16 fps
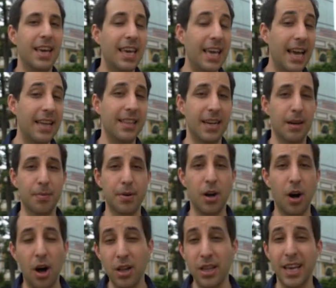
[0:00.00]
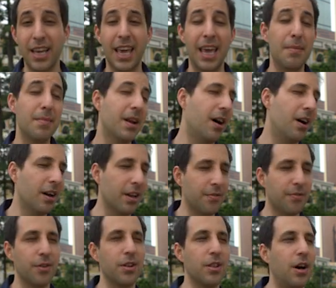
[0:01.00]
He ended up calling, him and
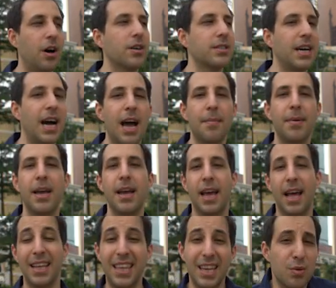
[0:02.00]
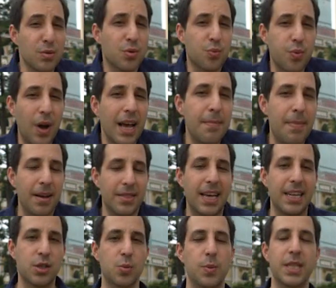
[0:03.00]
hawing for a long time, and I think it was right about
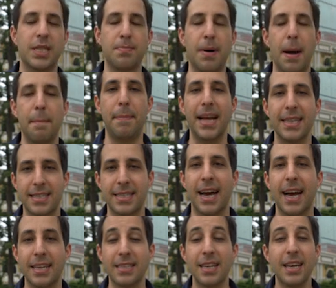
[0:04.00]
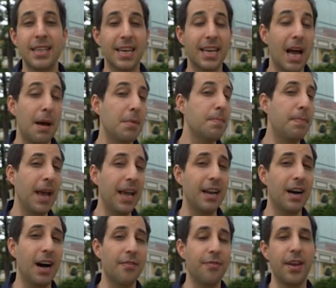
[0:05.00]
that sweet spot bet size that got me
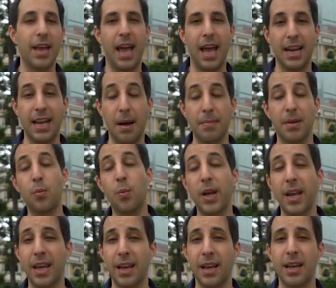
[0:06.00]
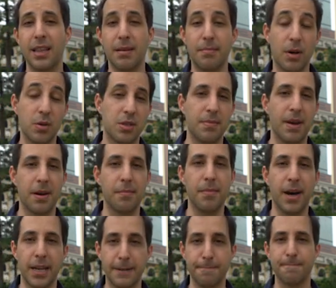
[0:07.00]
paid off and got me winning the most amount of
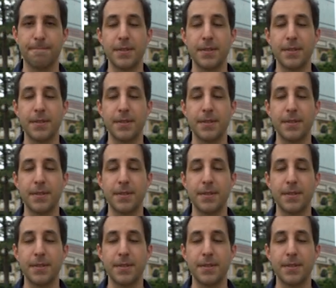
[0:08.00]
money.